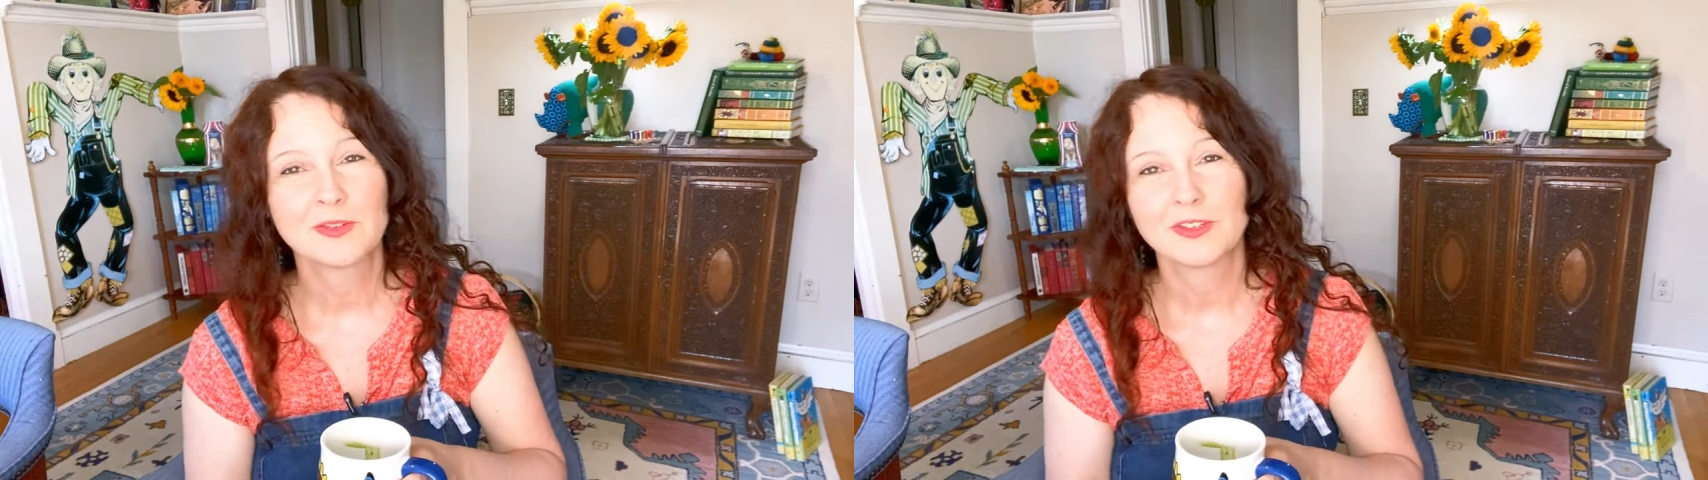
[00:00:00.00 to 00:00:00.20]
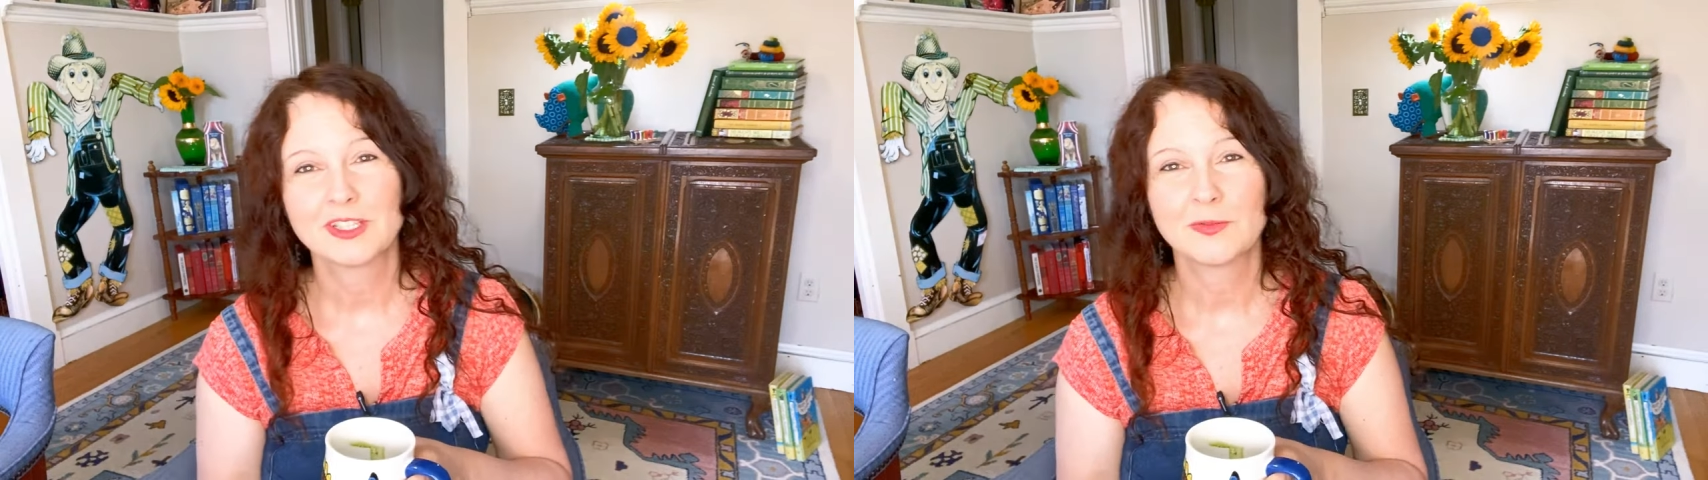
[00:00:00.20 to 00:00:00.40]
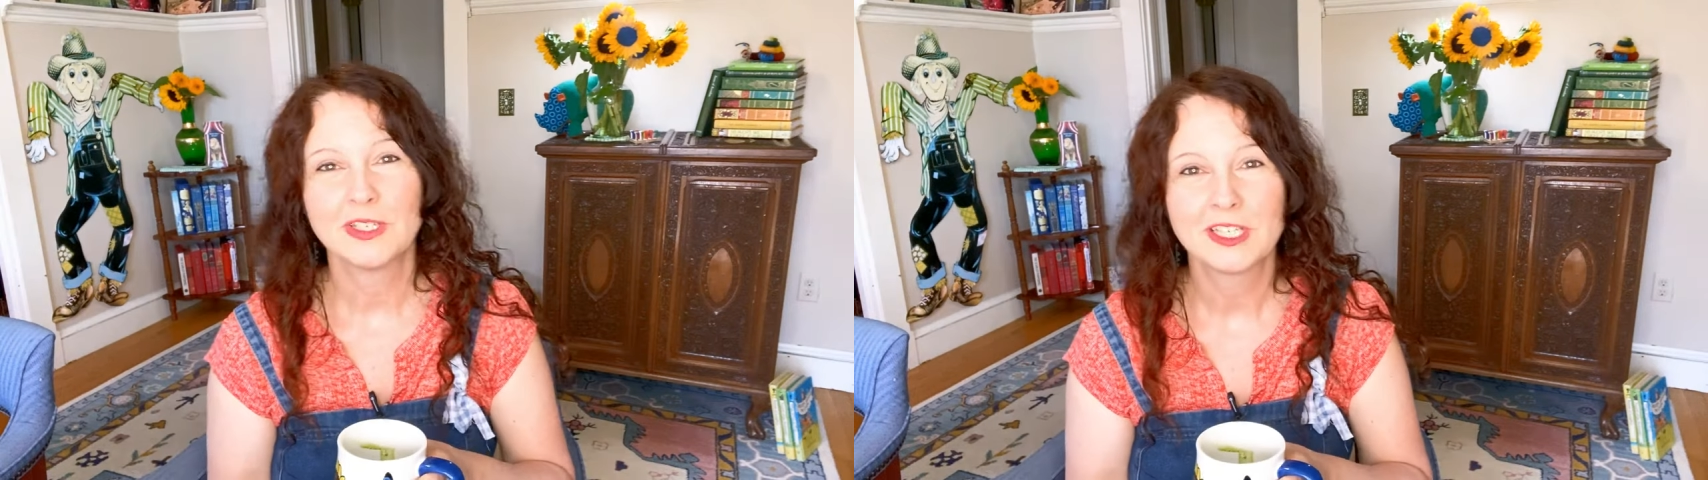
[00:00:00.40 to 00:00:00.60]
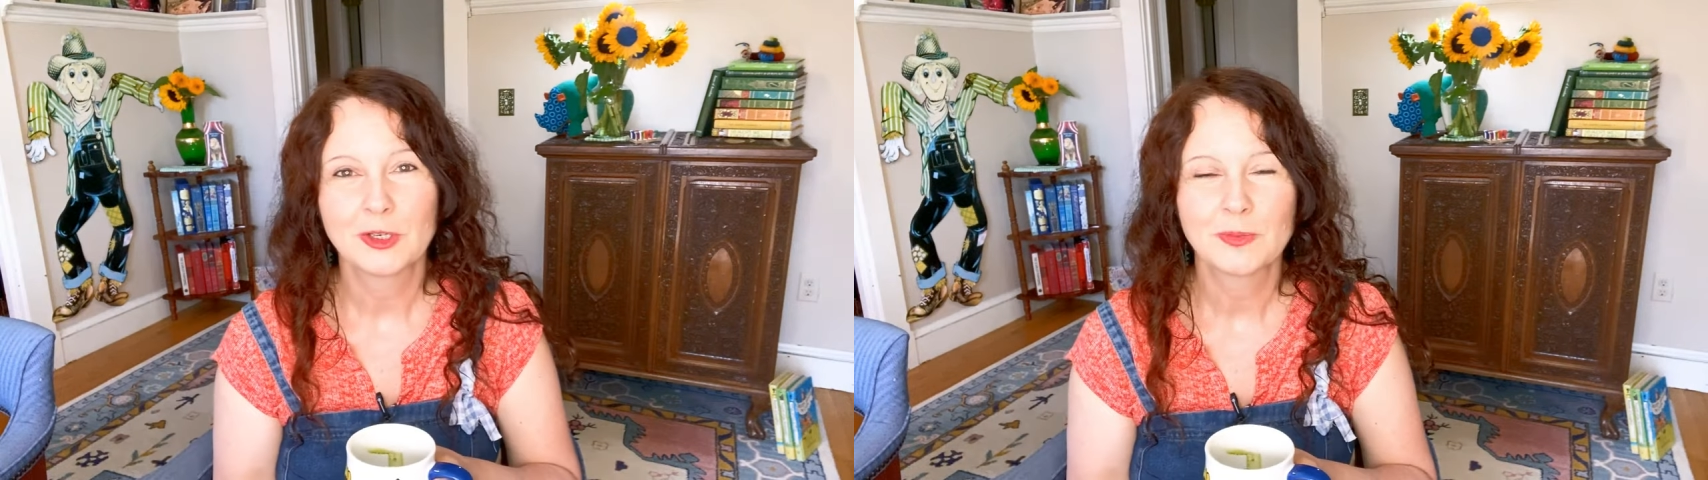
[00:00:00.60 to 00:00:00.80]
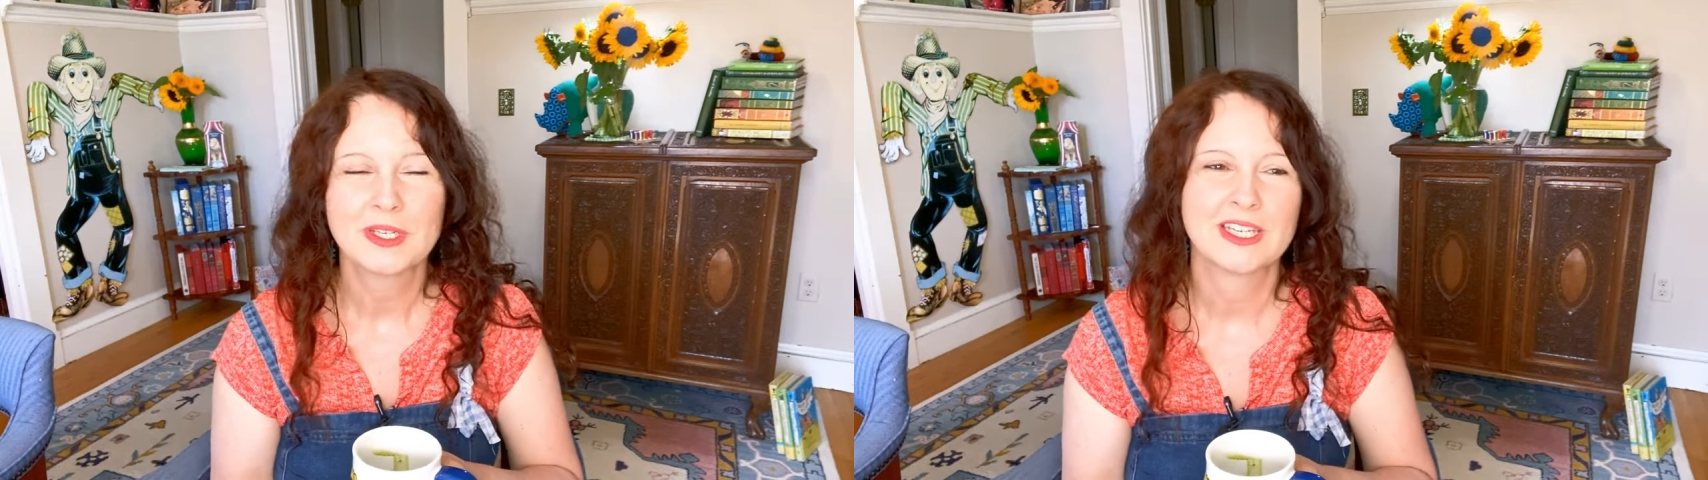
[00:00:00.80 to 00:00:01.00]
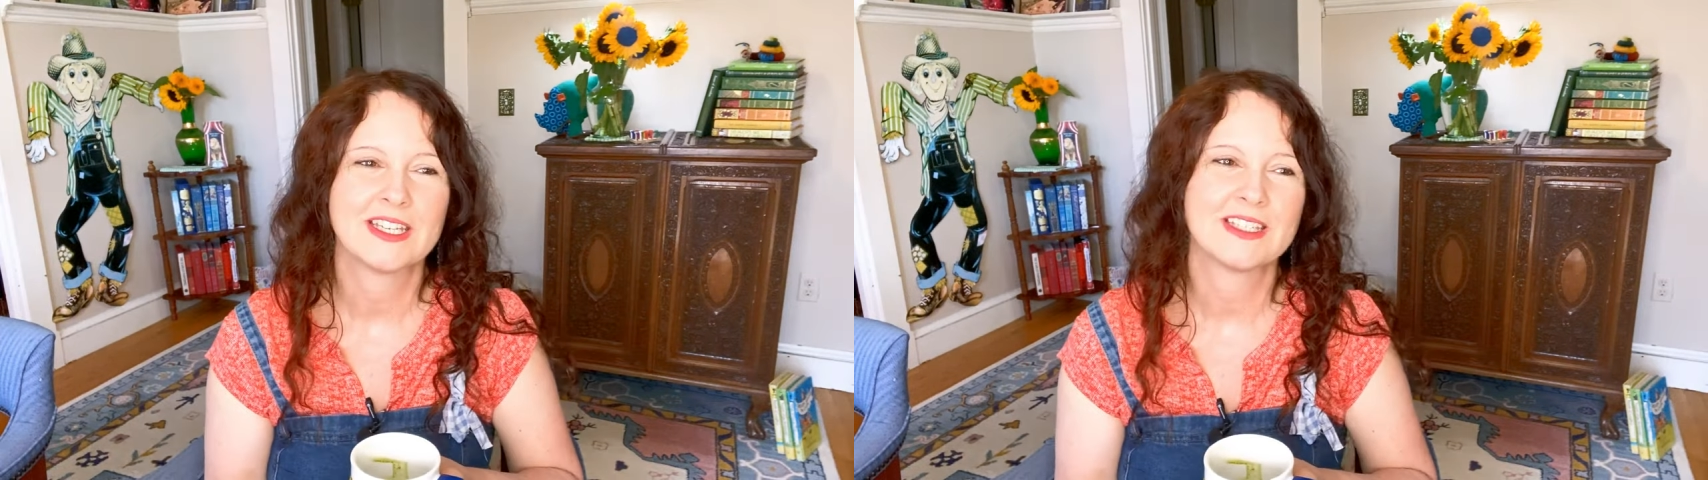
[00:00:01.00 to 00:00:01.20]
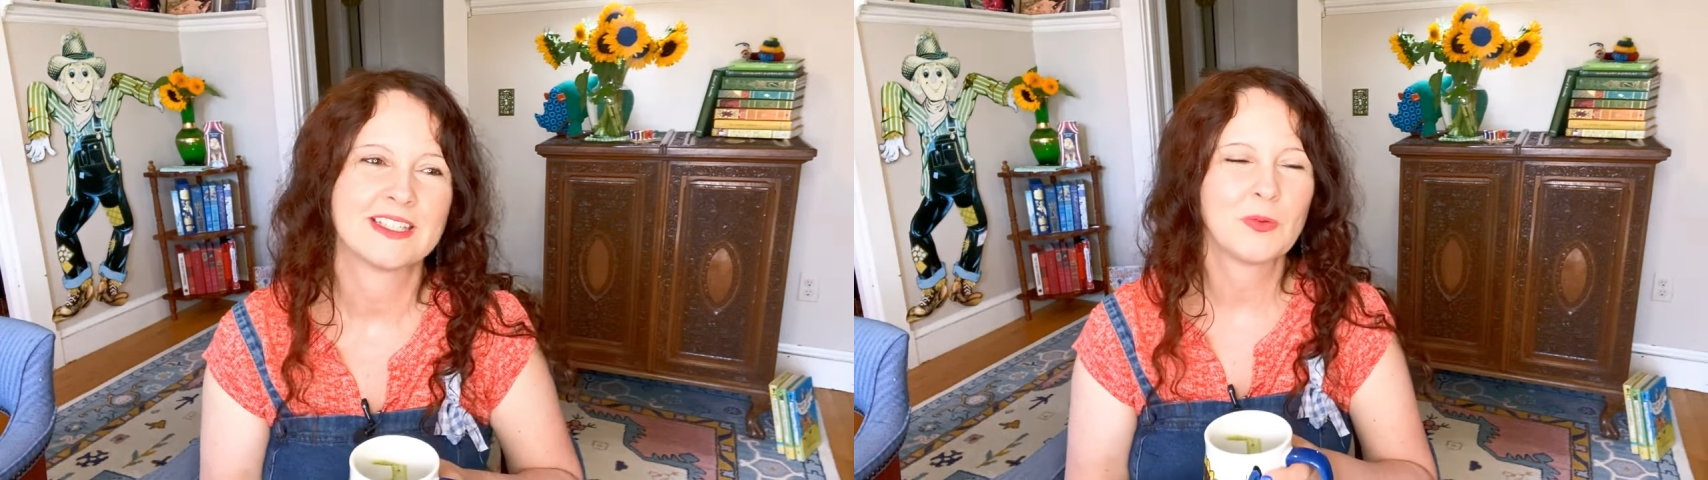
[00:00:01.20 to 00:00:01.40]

for this video because